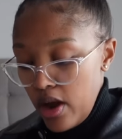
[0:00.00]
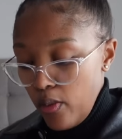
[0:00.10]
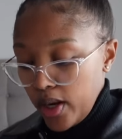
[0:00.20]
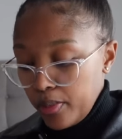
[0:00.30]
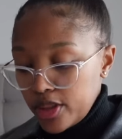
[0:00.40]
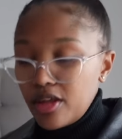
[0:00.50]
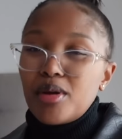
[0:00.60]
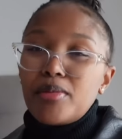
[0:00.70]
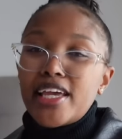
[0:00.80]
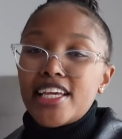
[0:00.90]
when i put them
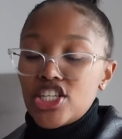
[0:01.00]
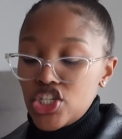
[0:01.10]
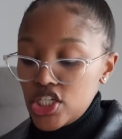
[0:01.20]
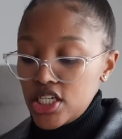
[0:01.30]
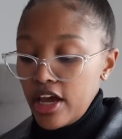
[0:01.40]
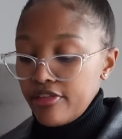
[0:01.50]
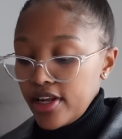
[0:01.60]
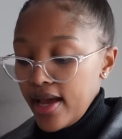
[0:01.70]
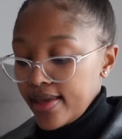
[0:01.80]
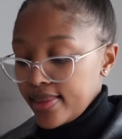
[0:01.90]
in my kitchen i feel
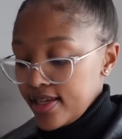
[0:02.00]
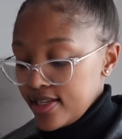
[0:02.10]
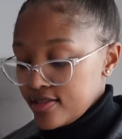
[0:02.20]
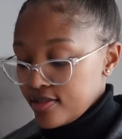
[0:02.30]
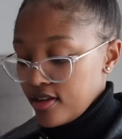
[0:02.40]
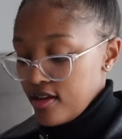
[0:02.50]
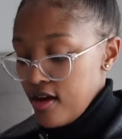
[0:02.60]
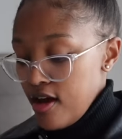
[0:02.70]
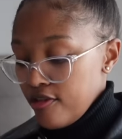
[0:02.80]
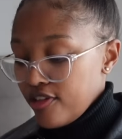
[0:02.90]
like these
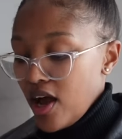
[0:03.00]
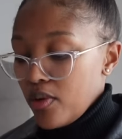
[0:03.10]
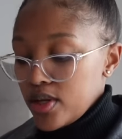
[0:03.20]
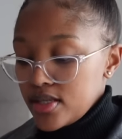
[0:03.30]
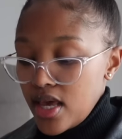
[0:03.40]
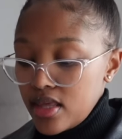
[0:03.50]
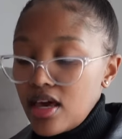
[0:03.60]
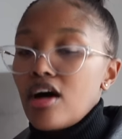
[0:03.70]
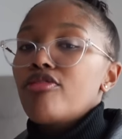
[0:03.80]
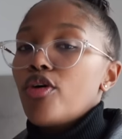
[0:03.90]
flowers like they
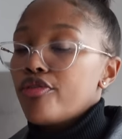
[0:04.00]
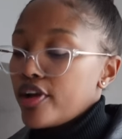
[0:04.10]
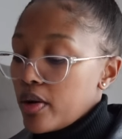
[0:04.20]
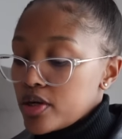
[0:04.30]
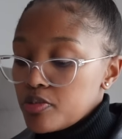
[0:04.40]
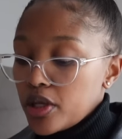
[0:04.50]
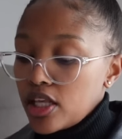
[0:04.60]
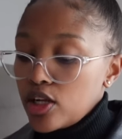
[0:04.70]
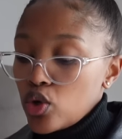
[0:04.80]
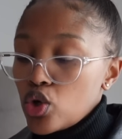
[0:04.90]
are faux flowers but
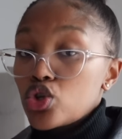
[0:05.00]
they look